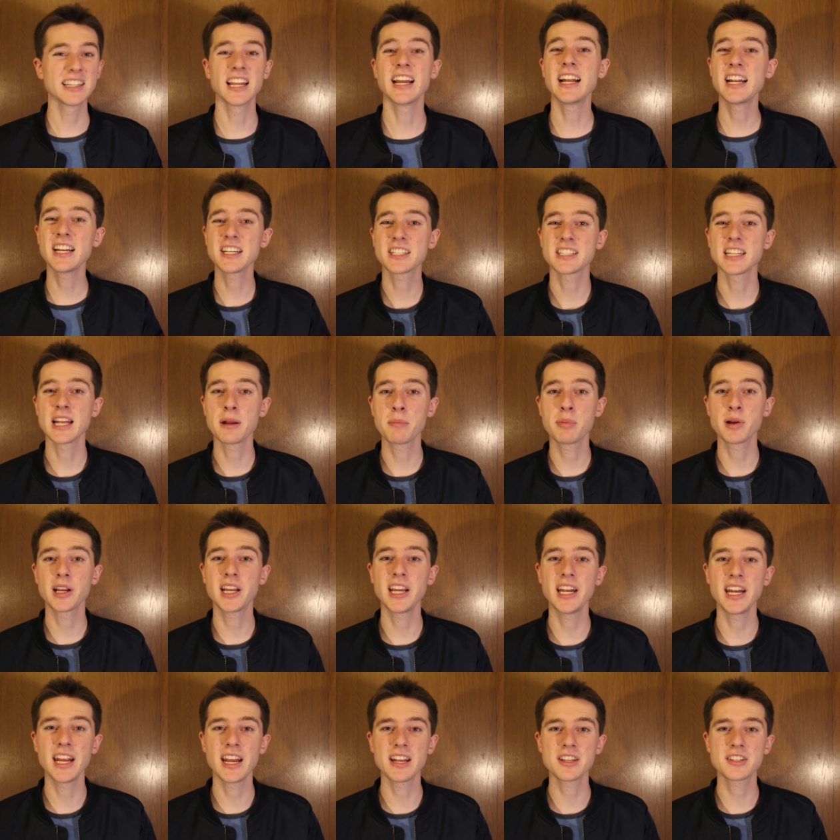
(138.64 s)
latest
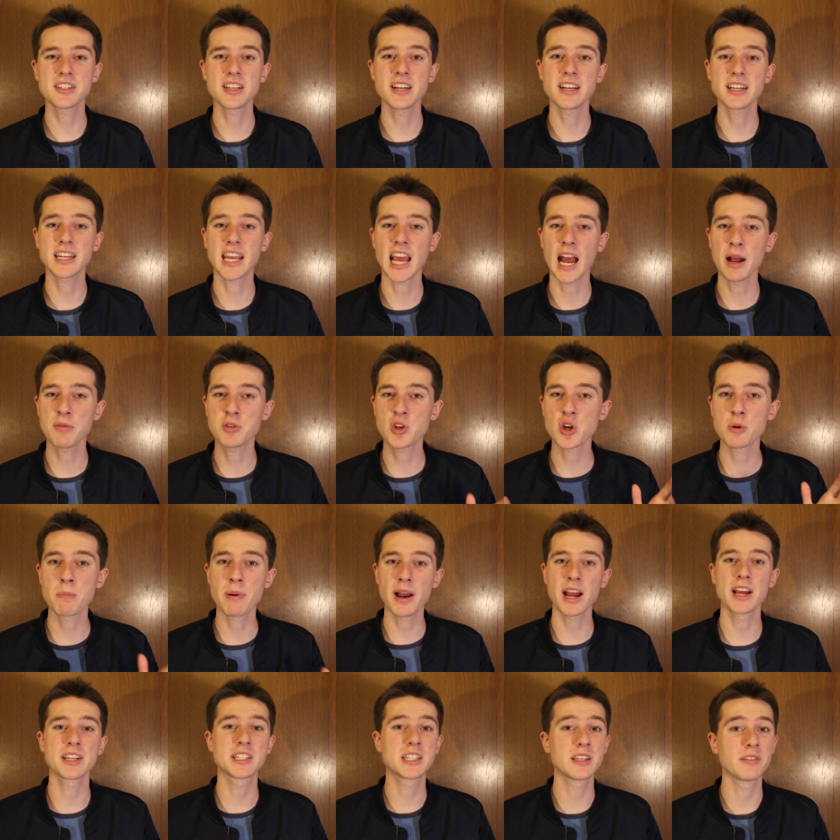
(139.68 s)
Lamborghini incident, captured
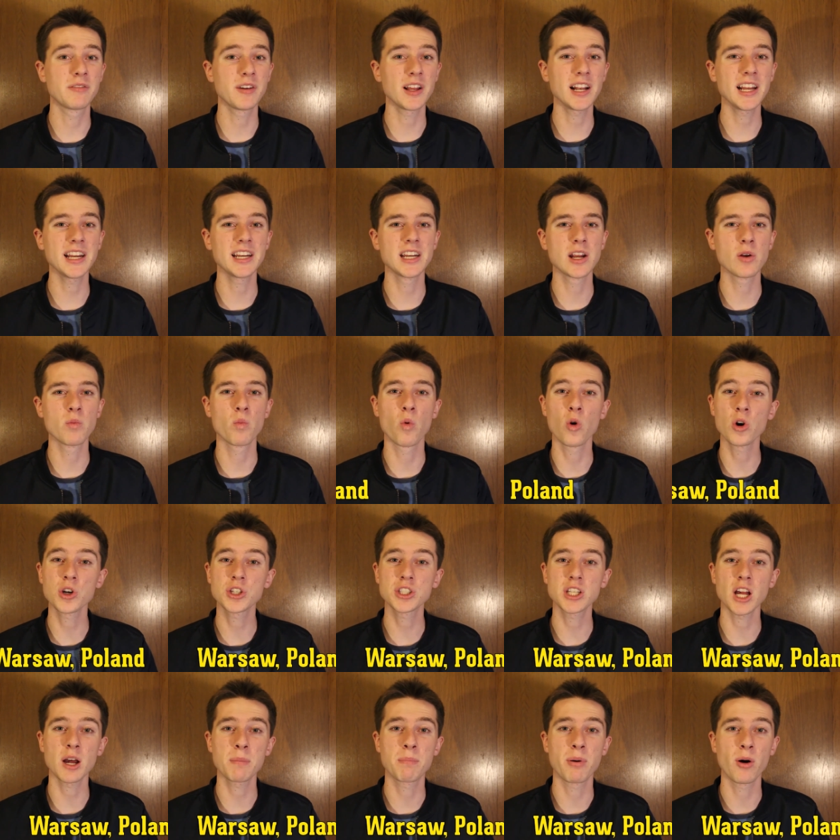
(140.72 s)
by a civilian in
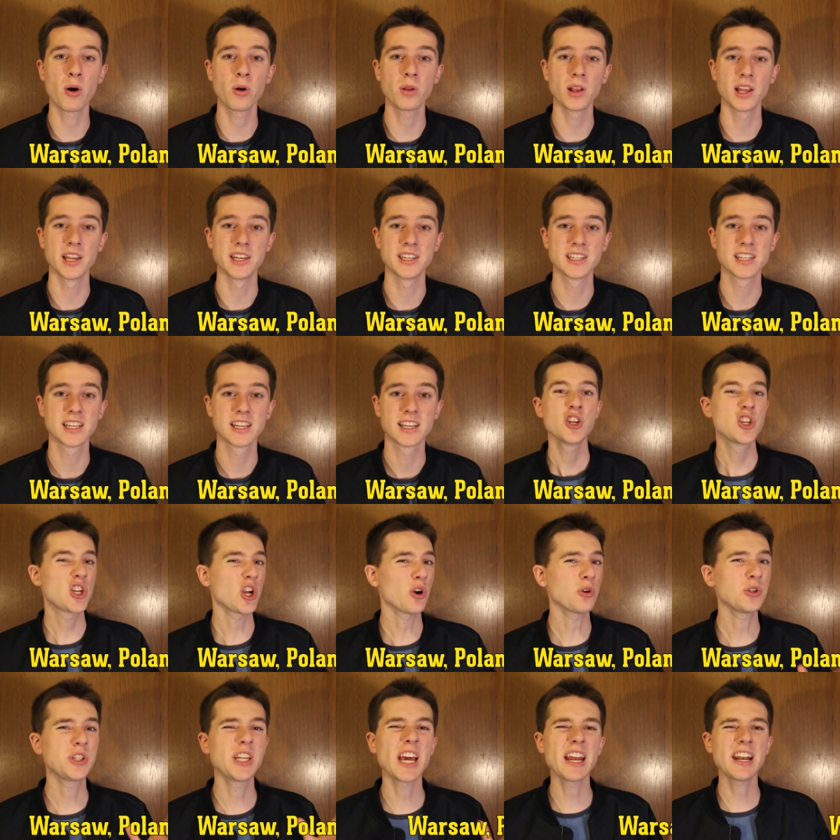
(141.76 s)
Warsaw, Poland,
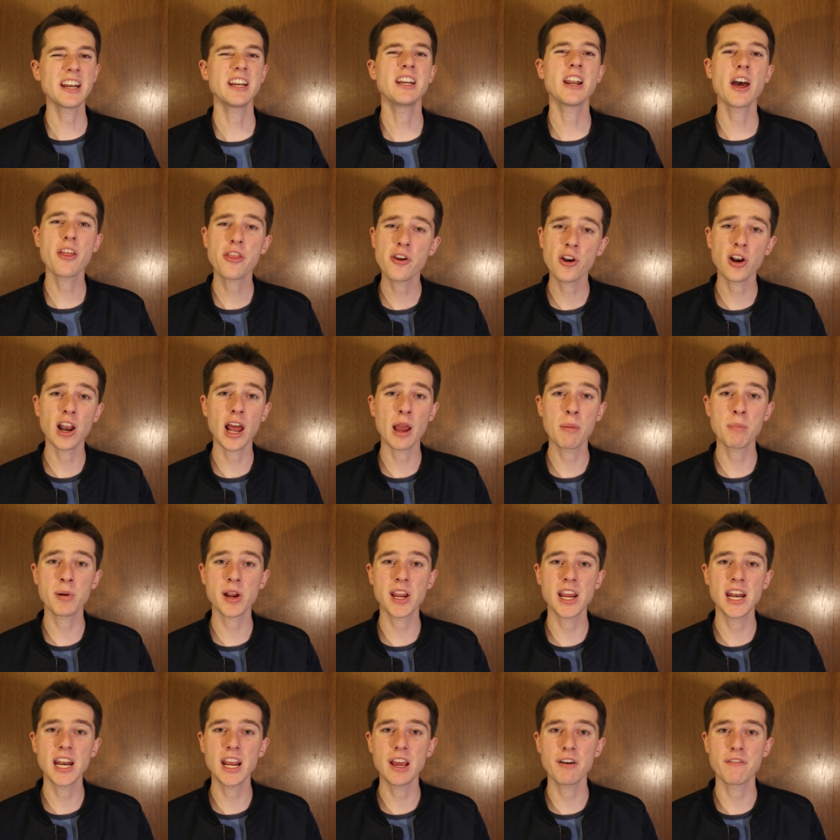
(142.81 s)
shows yet another
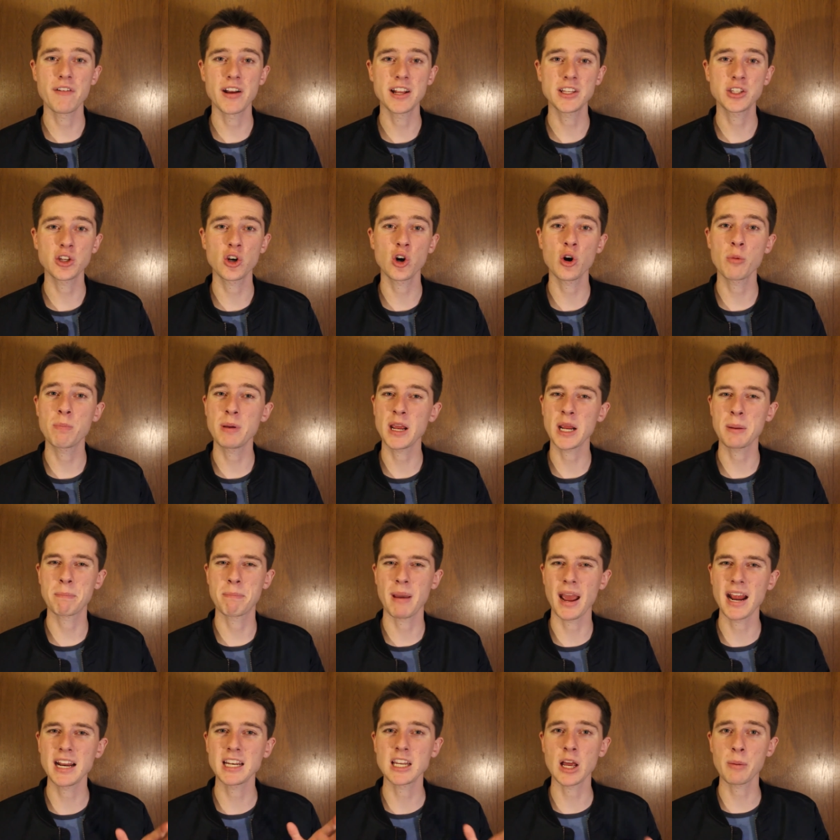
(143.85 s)
Lamborghini Aventador being
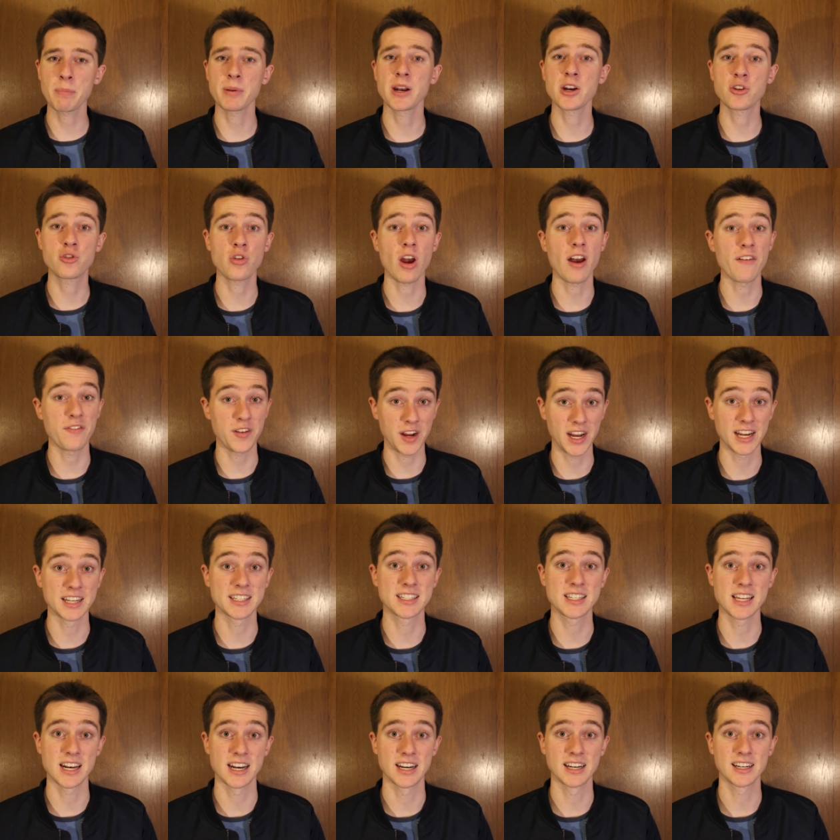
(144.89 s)
banged up in a traffic
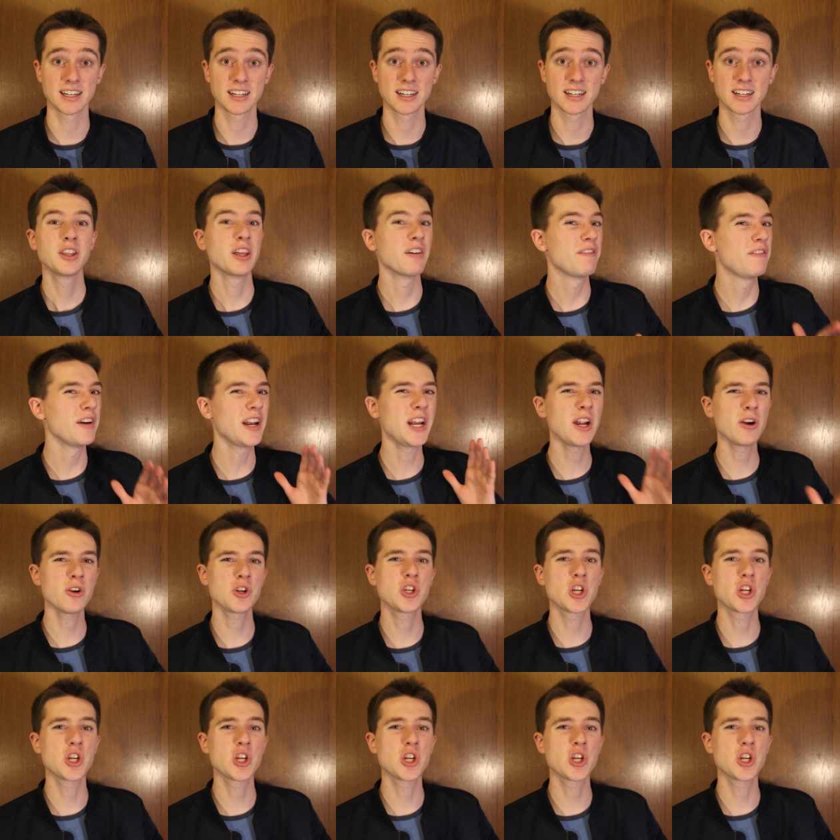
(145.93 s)
incident. The video